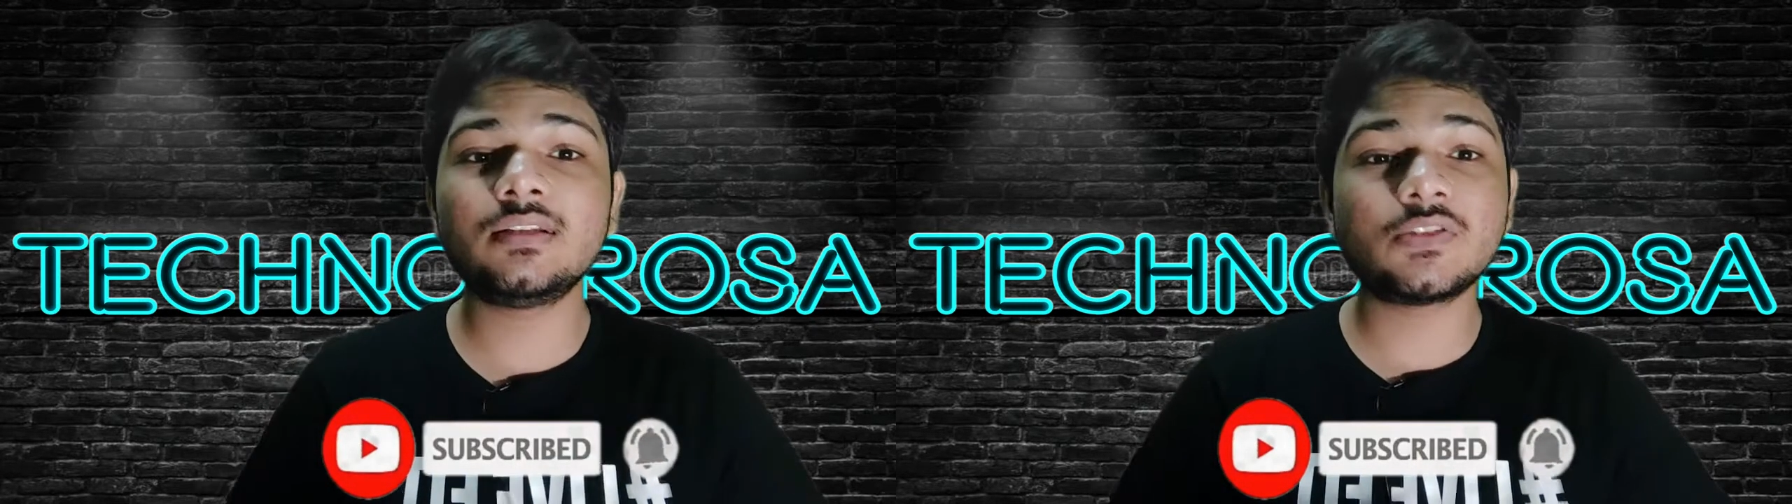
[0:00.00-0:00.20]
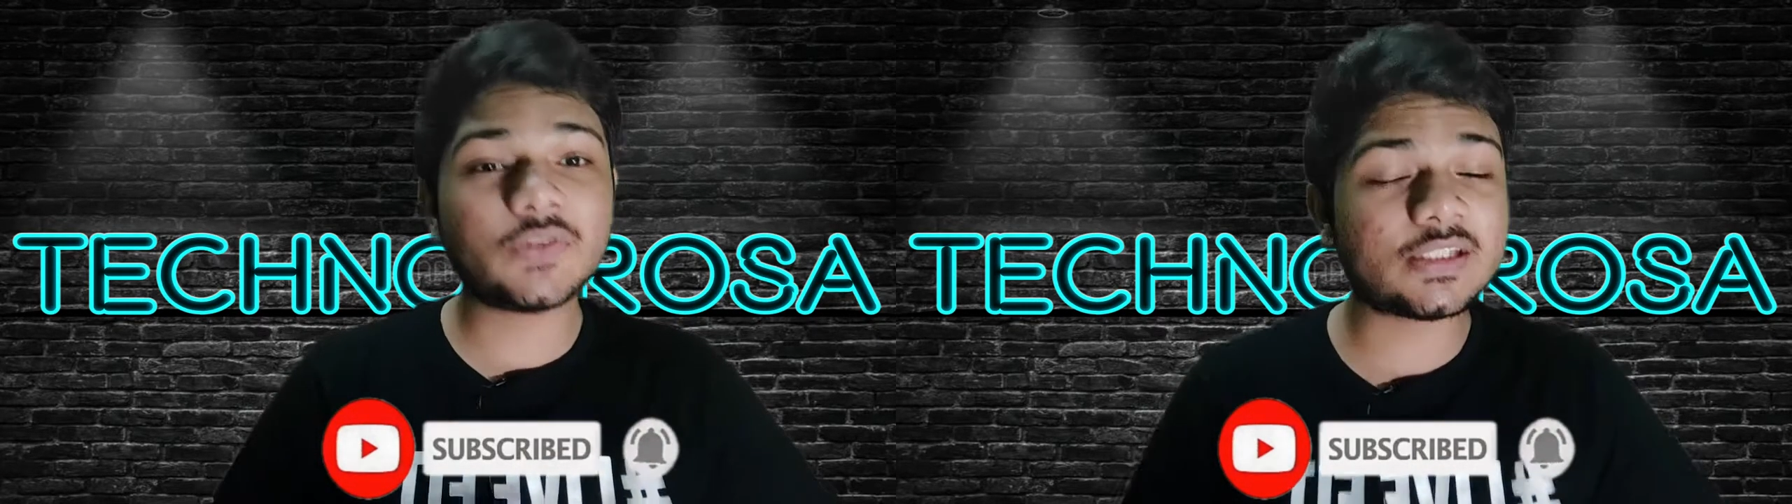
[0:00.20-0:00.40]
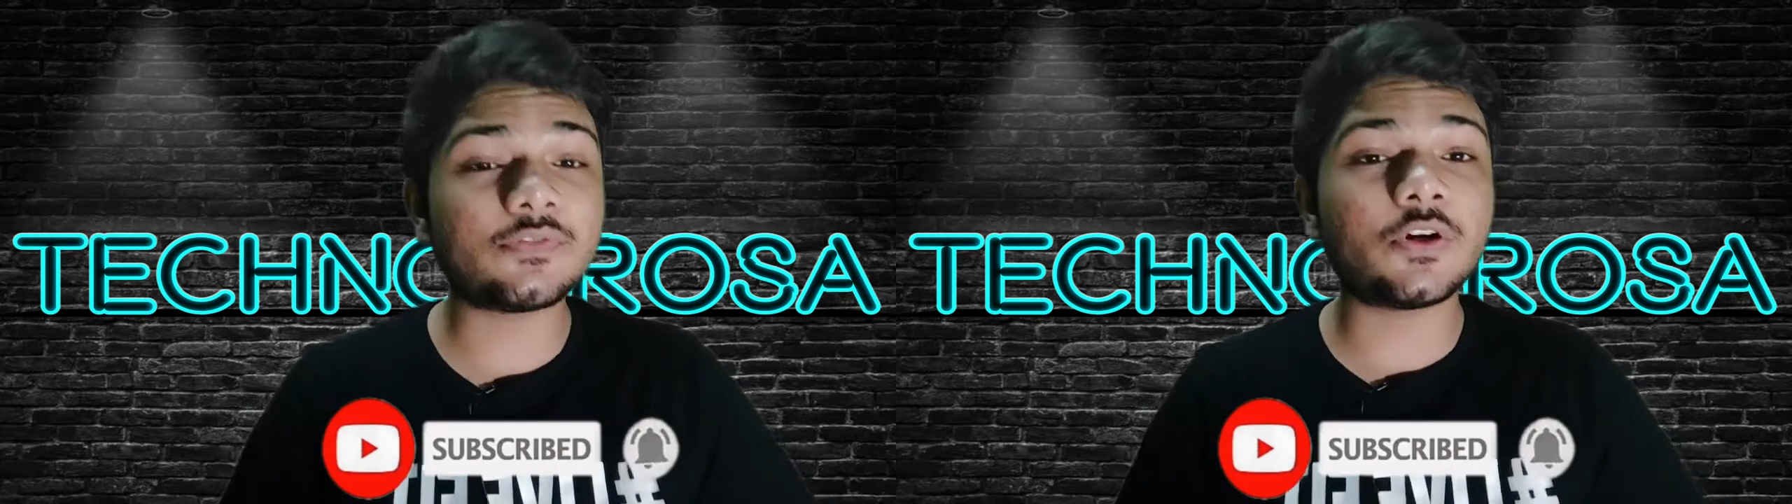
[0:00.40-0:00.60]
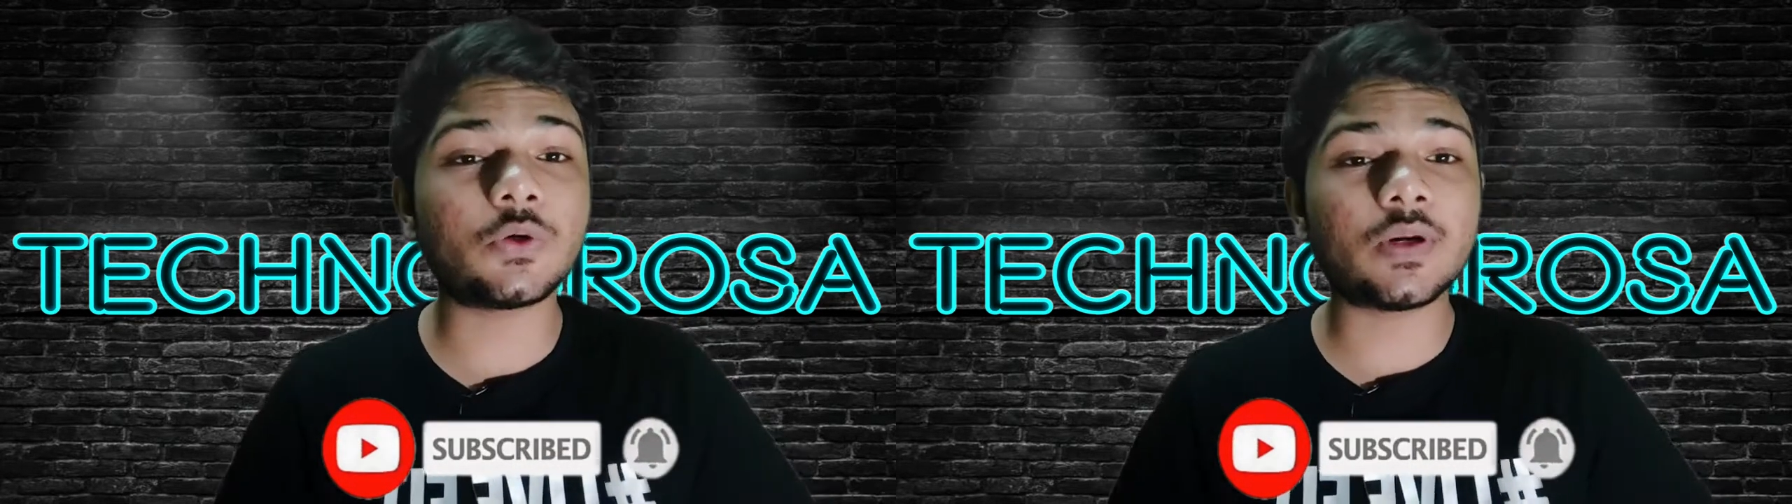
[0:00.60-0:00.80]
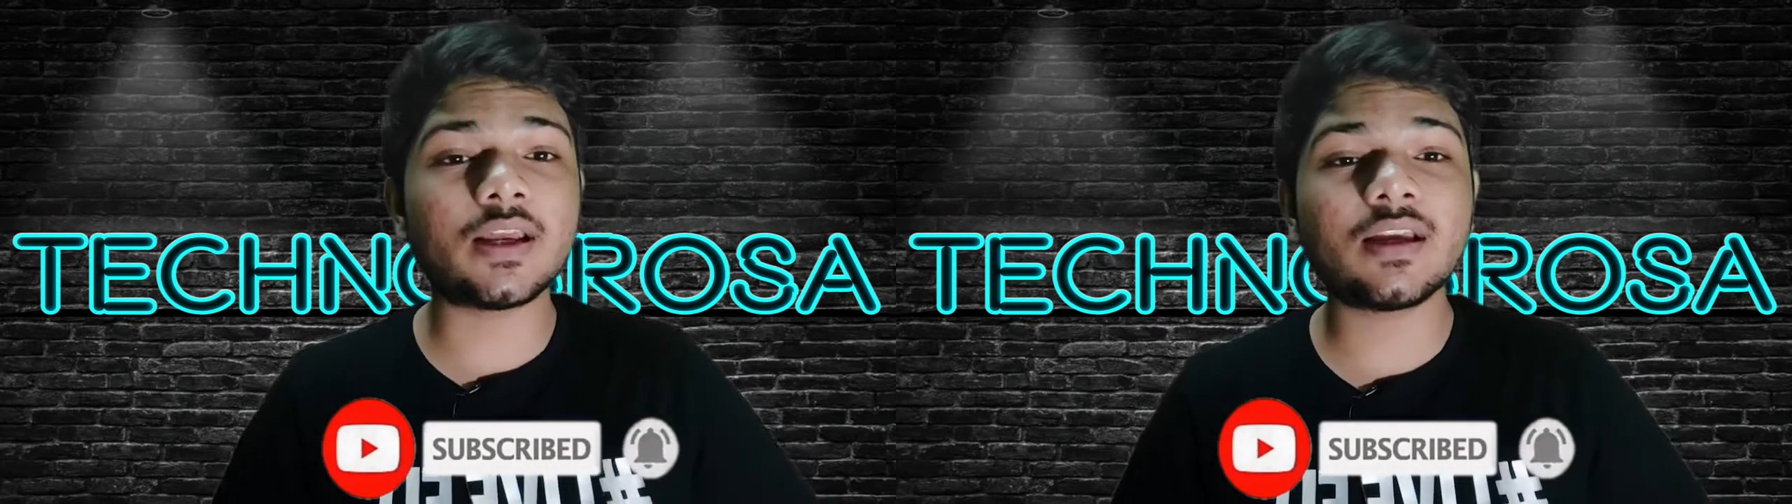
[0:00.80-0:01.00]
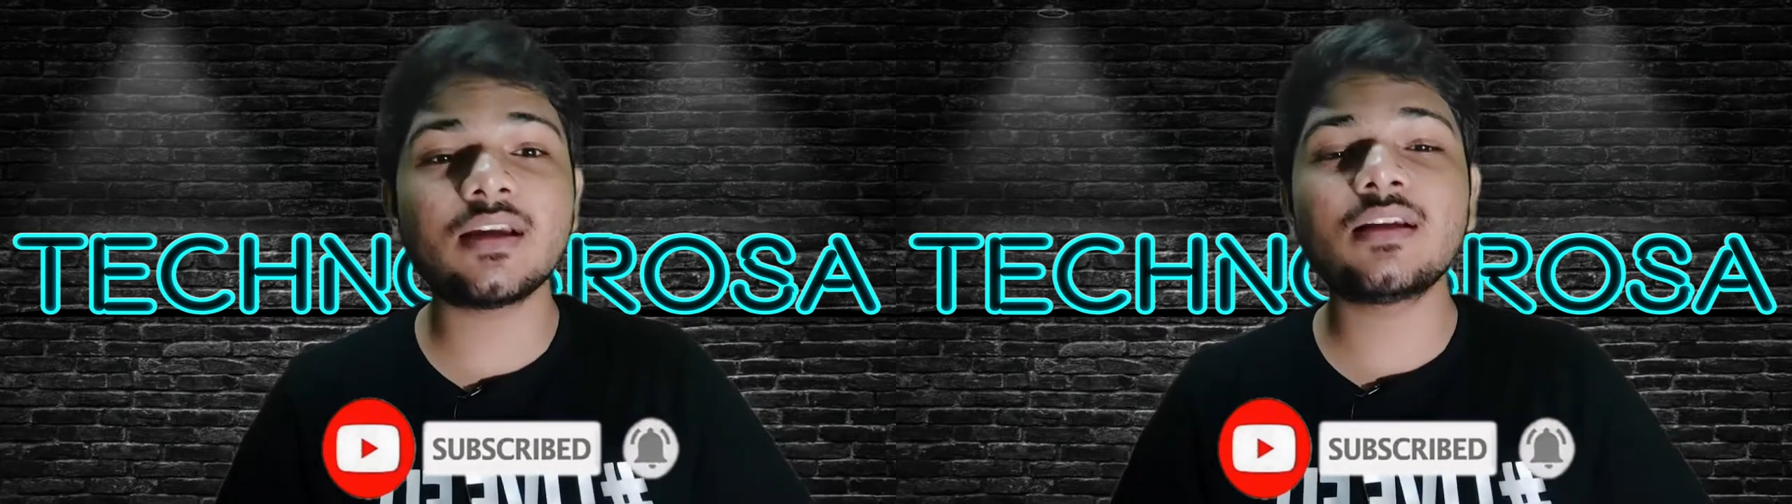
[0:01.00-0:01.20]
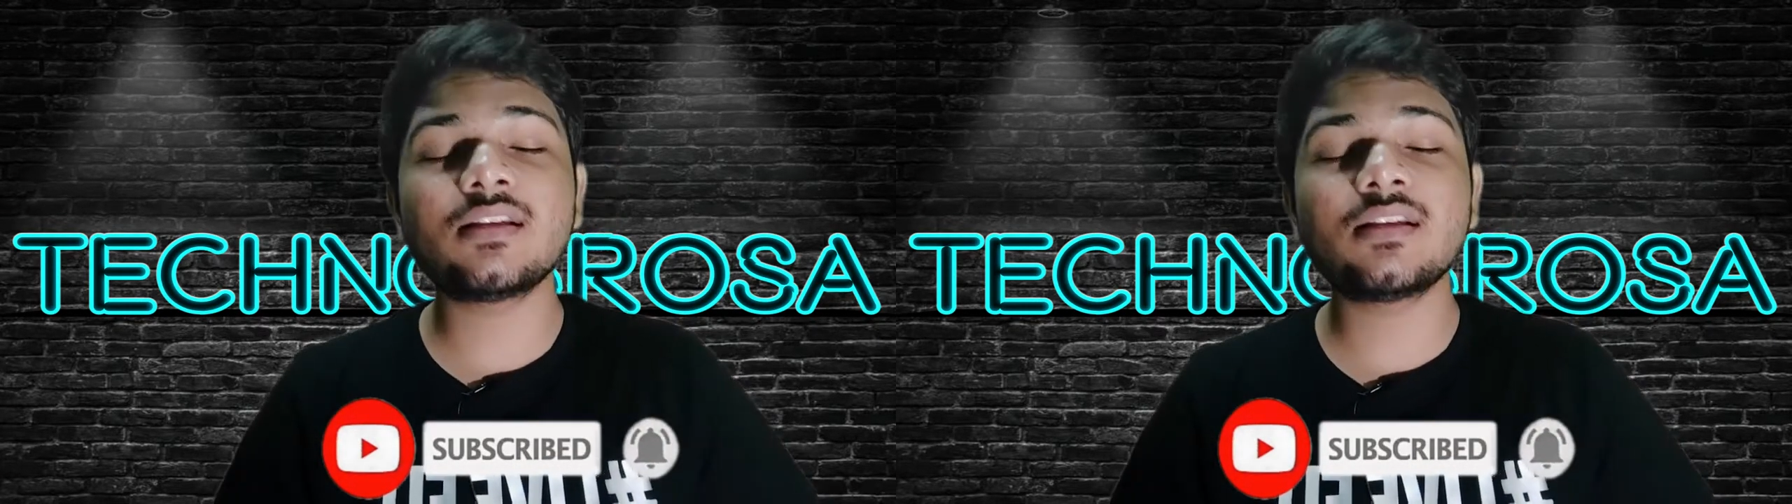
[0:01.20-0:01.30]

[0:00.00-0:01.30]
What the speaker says: this was it for today.